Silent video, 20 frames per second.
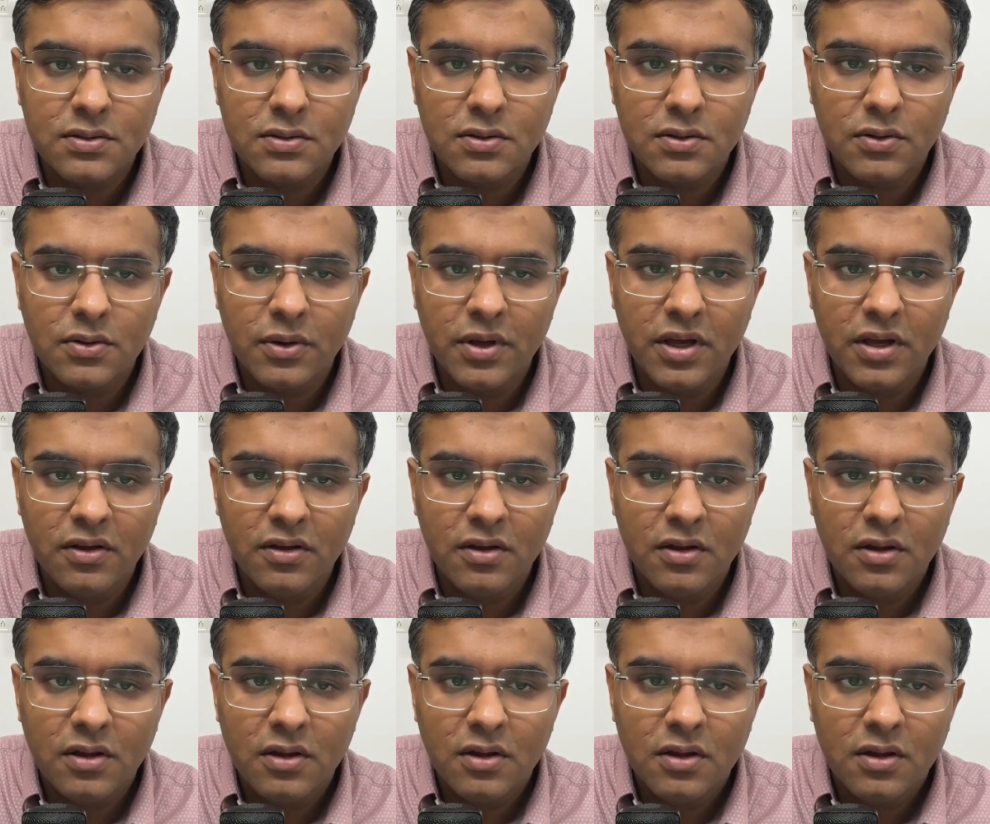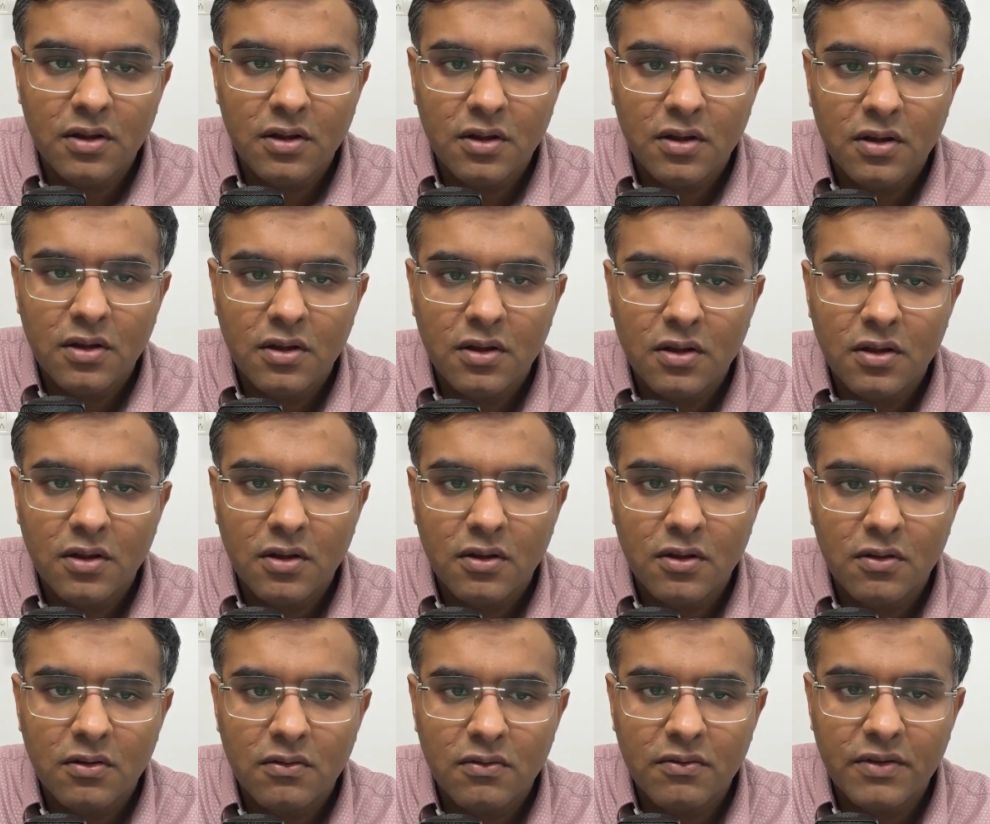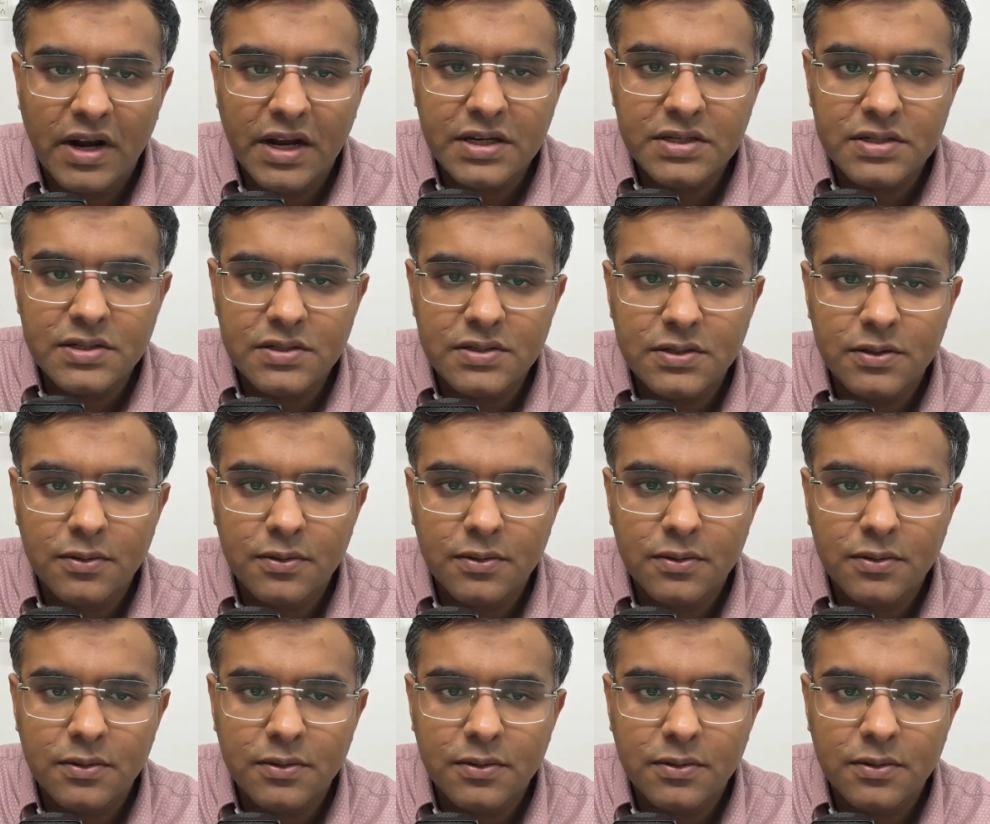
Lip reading: Okay, fractions.